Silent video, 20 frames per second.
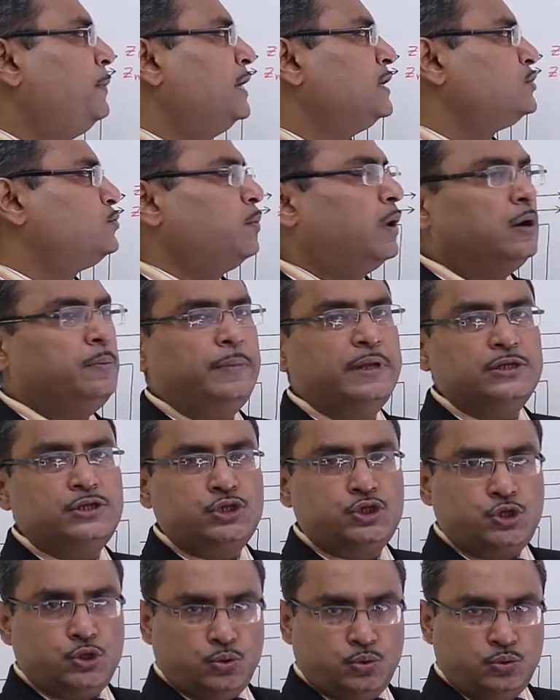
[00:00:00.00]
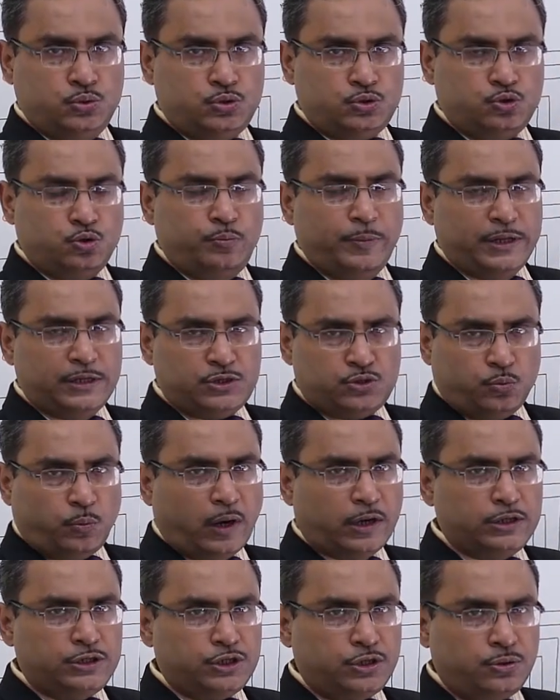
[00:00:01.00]
plus 1 means 2, 2 means
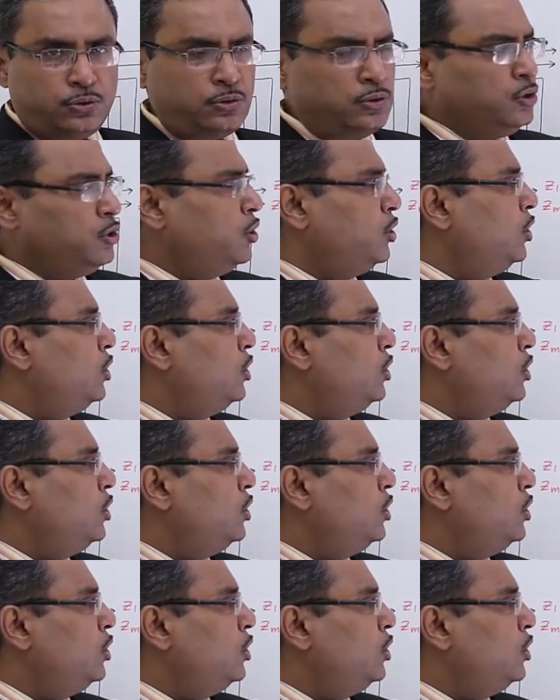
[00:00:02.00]
1, 0.